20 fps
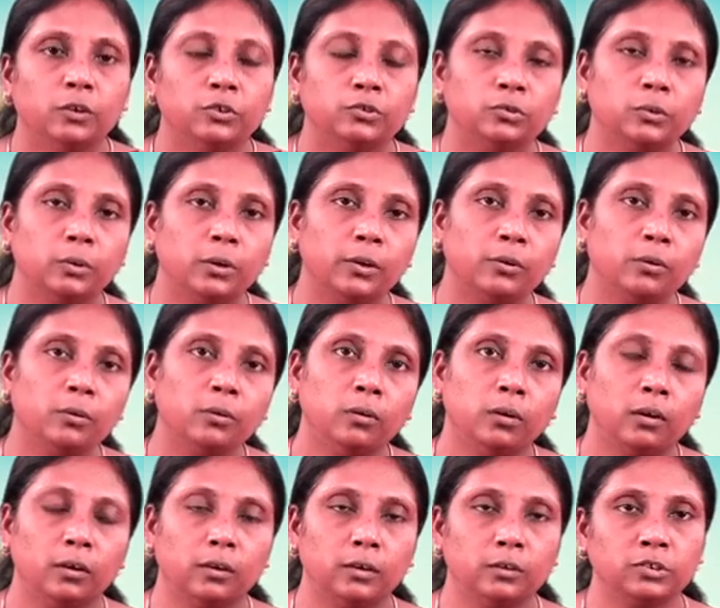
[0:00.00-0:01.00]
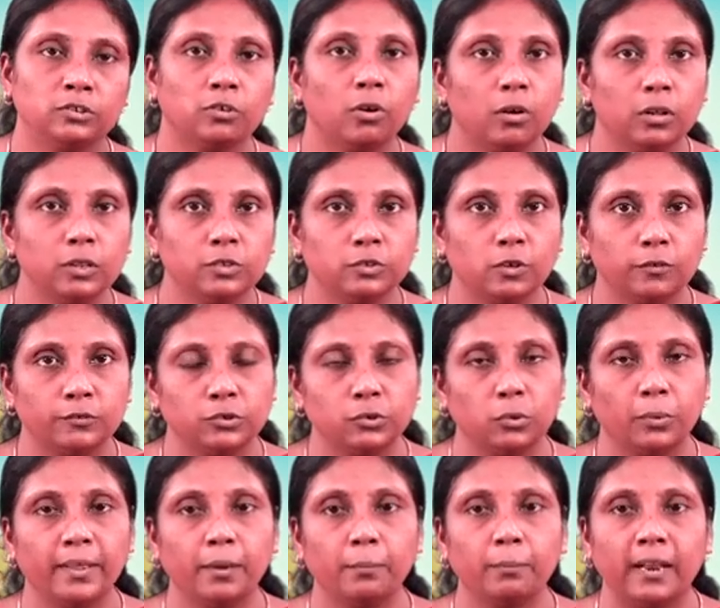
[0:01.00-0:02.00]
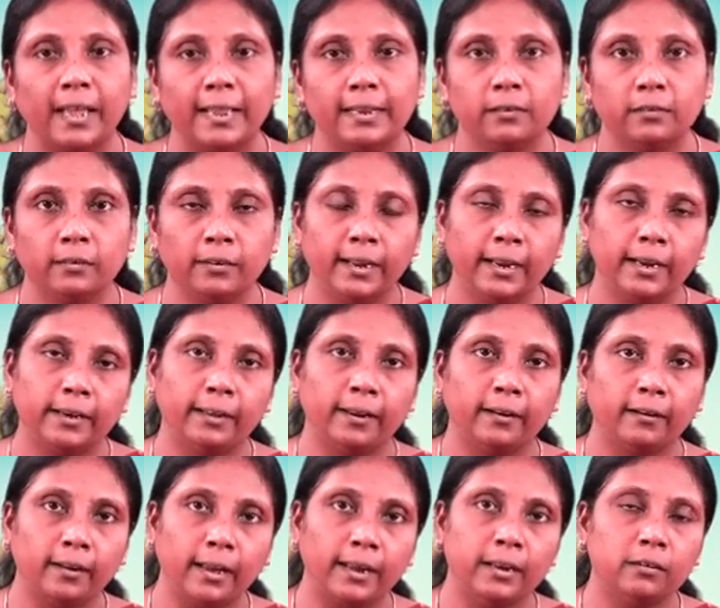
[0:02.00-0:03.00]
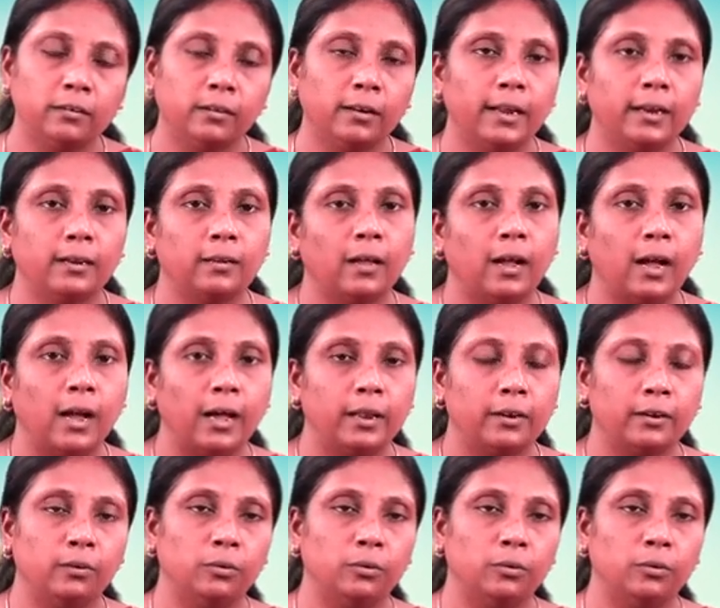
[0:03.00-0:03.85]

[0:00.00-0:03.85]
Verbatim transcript: So, you know, uh, salts of sodium nitrate and nitrite are,